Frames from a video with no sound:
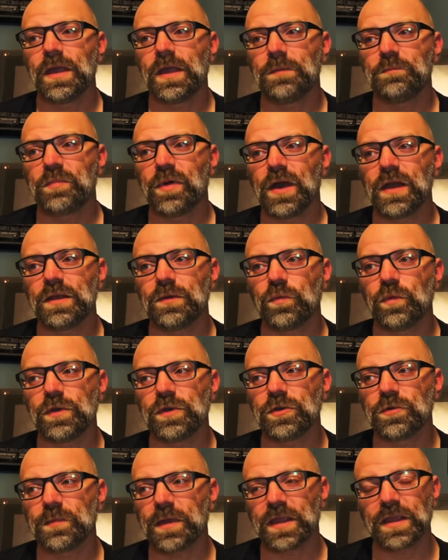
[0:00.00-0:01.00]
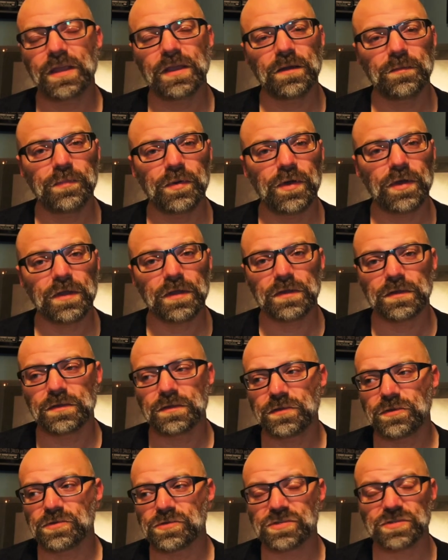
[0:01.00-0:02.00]
But when you're making a book,
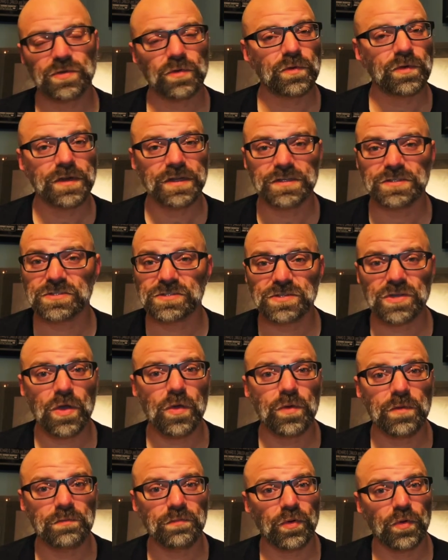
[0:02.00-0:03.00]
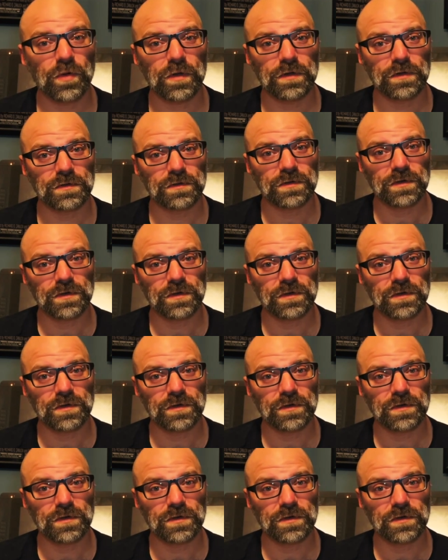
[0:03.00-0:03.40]
your story is so important.